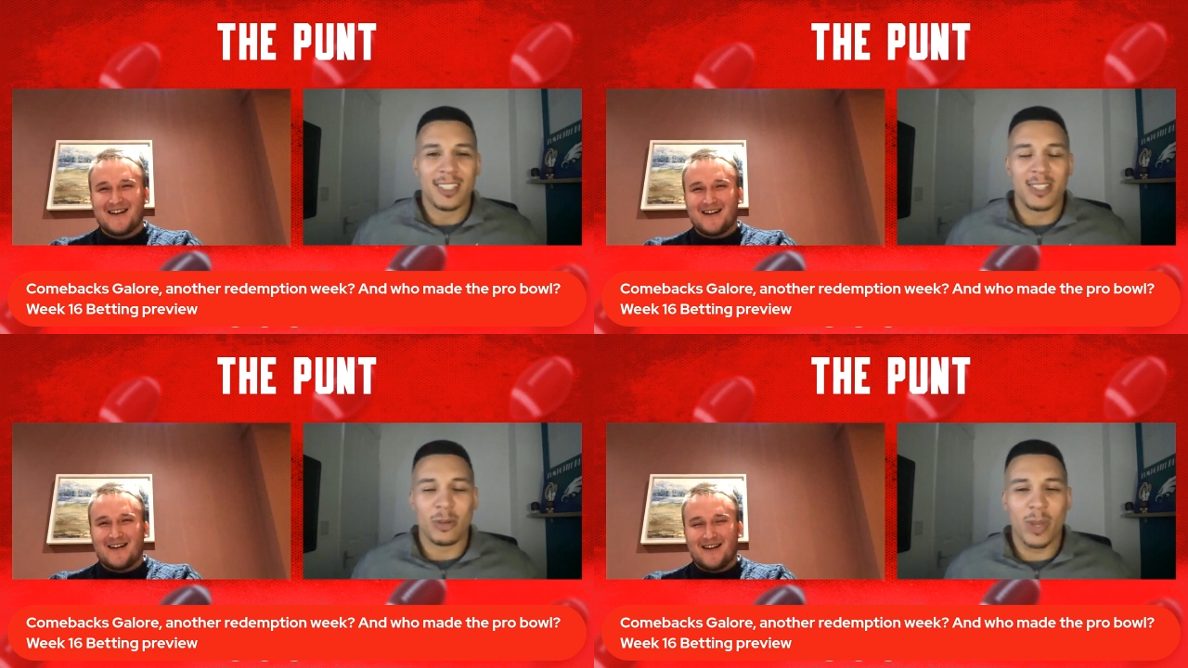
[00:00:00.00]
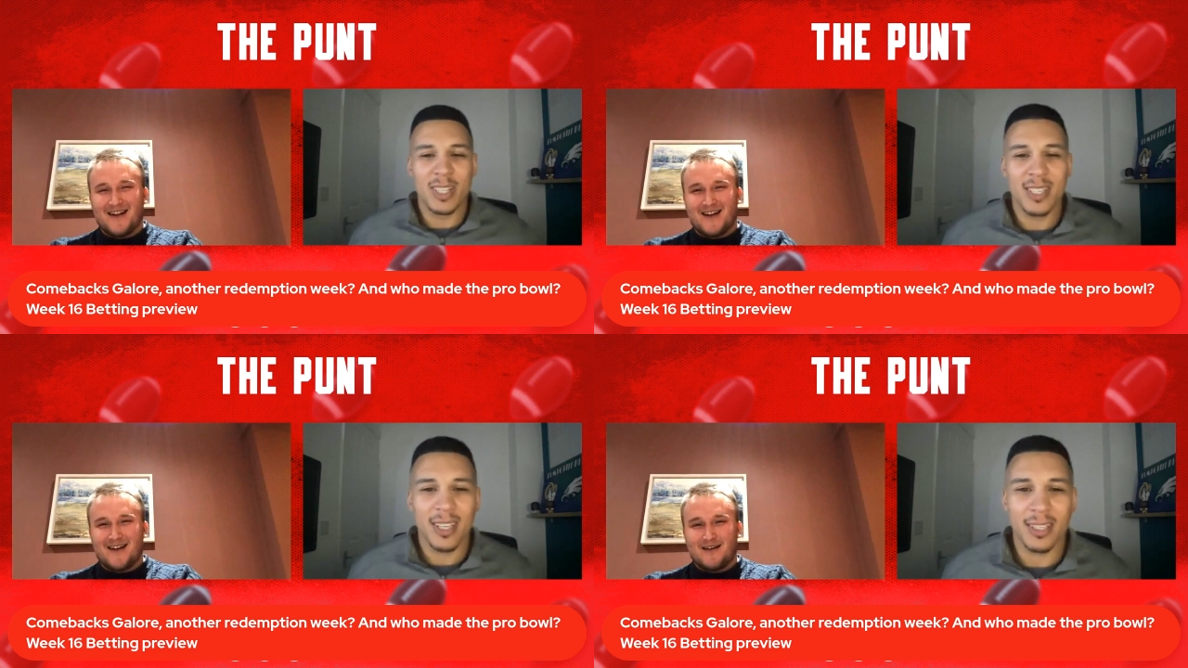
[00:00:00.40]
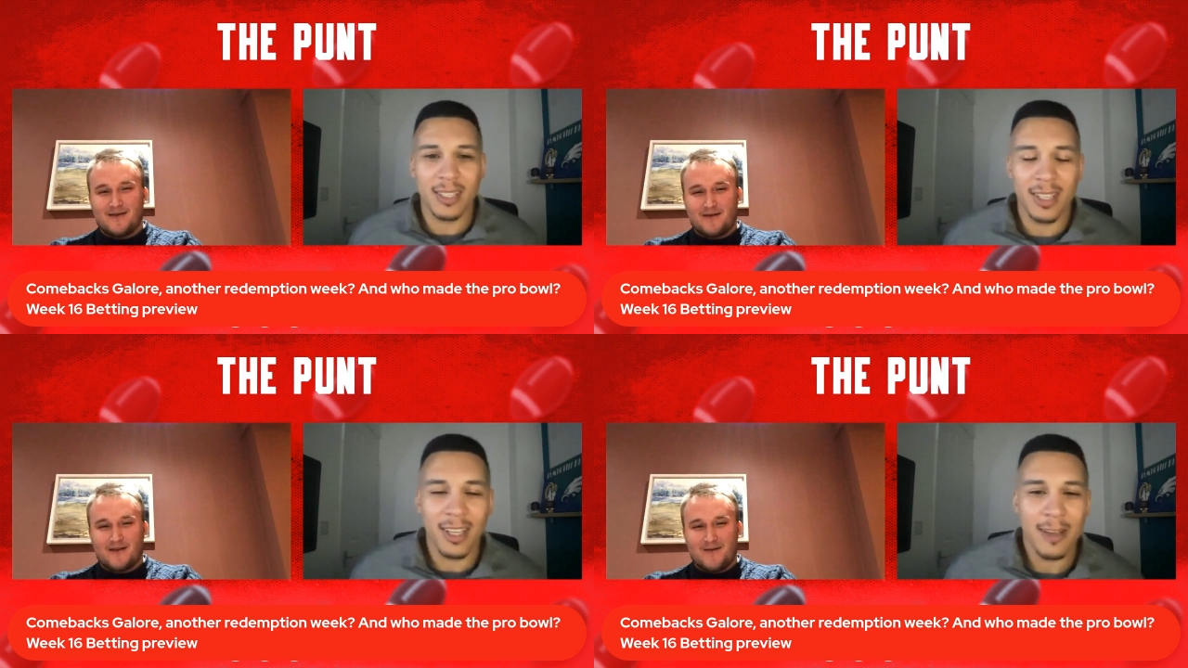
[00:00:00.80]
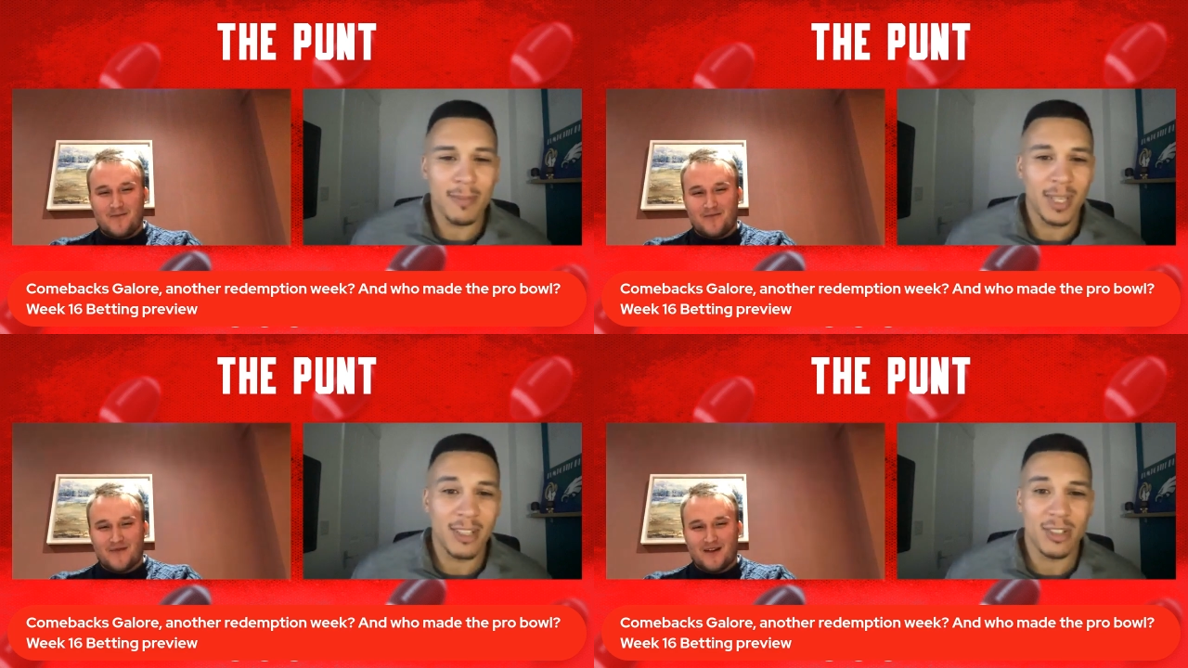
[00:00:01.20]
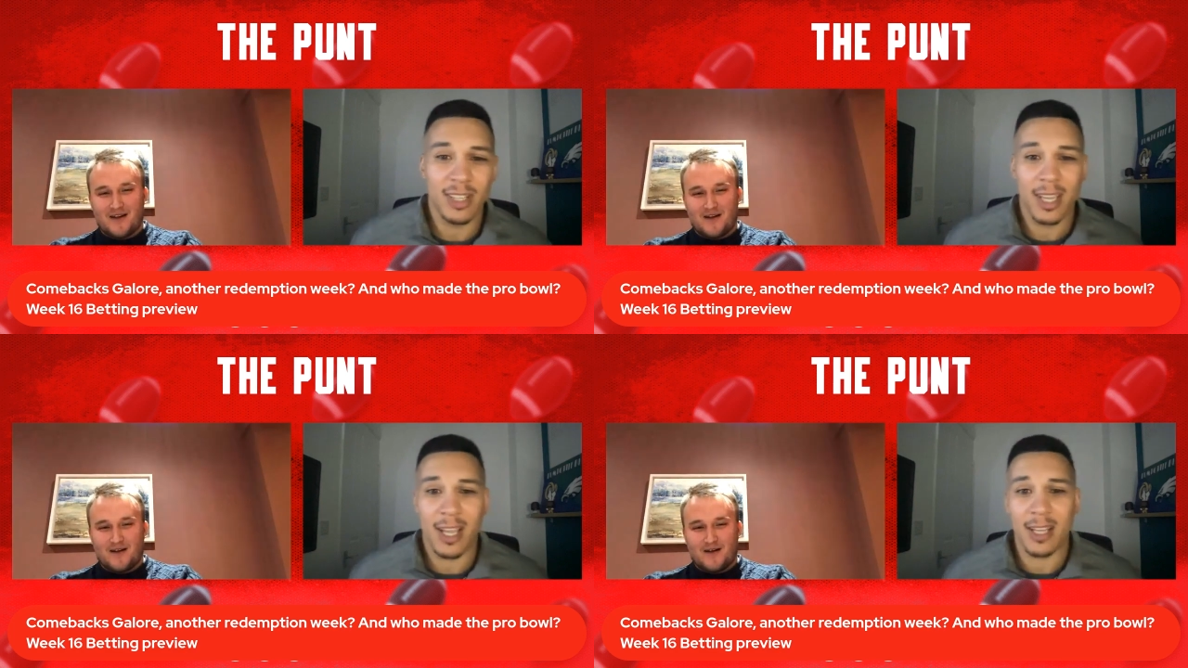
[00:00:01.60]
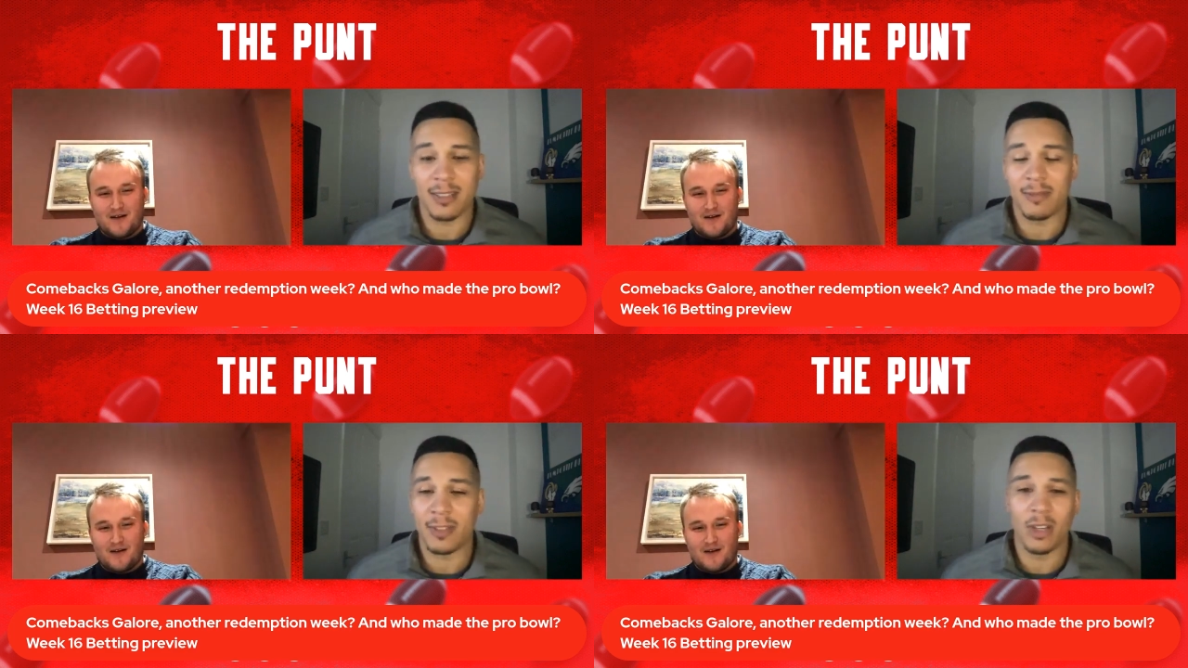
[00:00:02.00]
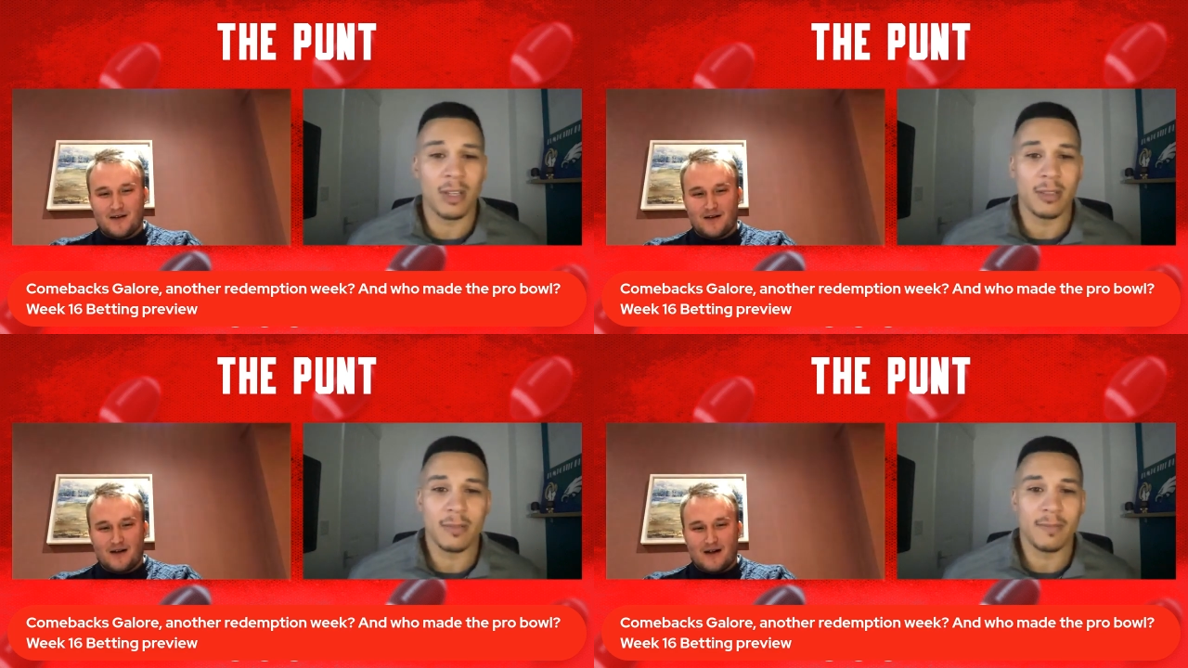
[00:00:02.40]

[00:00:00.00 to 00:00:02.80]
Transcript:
Speaker 1: you know wins it um, literally, you know,